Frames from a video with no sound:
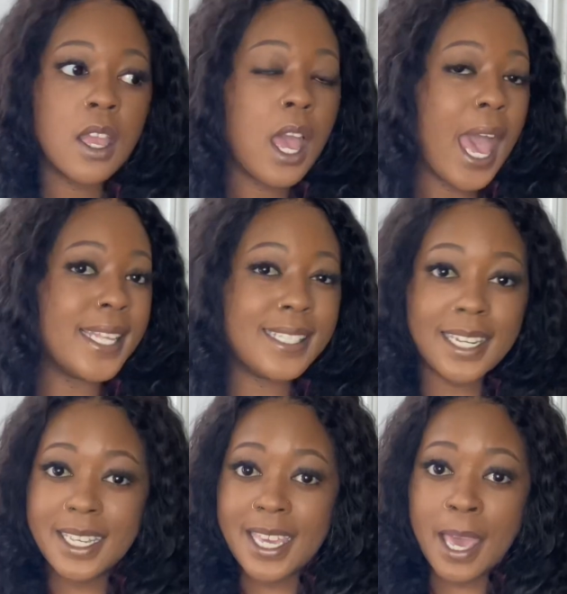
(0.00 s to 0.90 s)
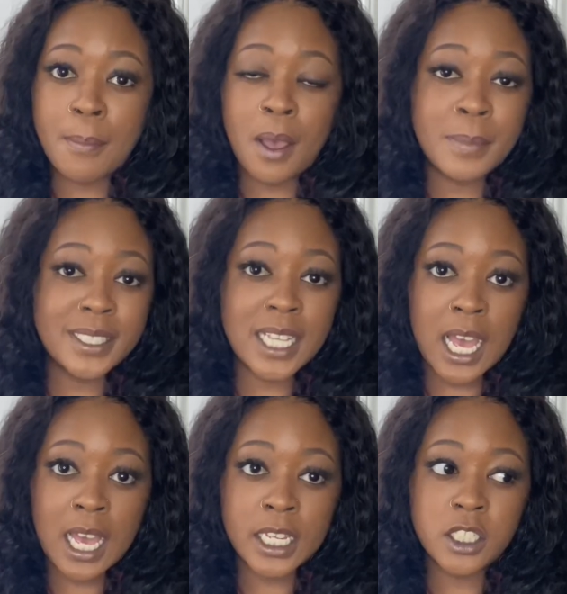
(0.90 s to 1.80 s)
I didn't get a
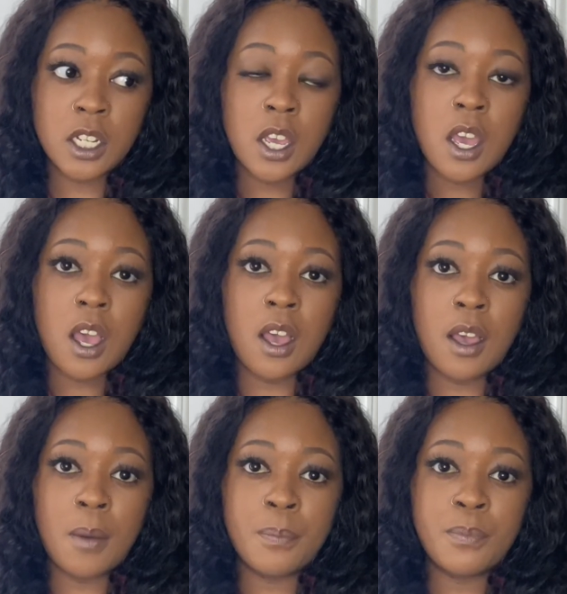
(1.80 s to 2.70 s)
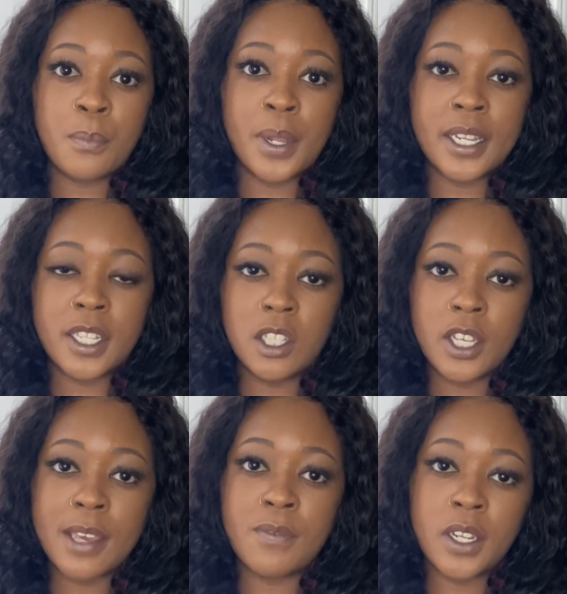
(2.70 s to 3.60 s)
massage, but I did look
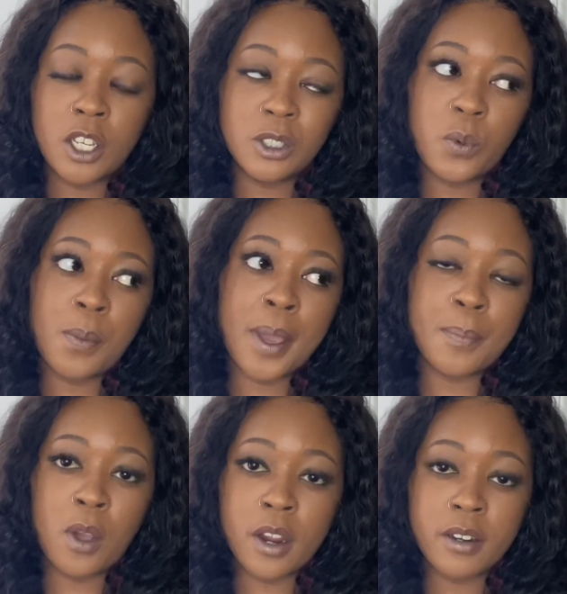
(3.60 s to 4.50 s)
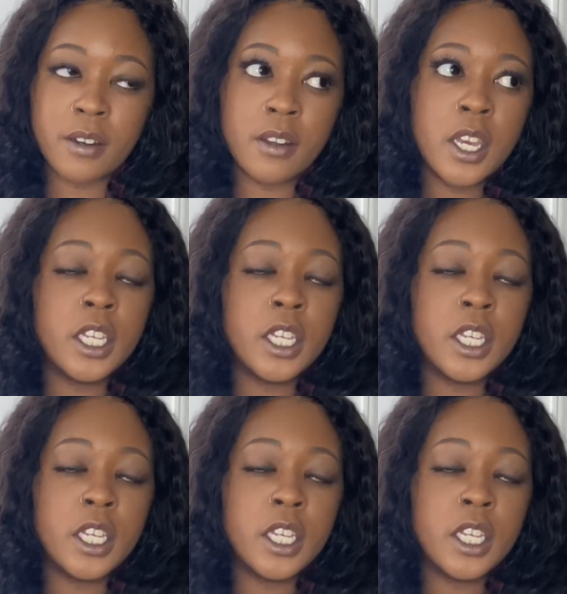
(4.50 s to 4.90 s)
at videos with my partner.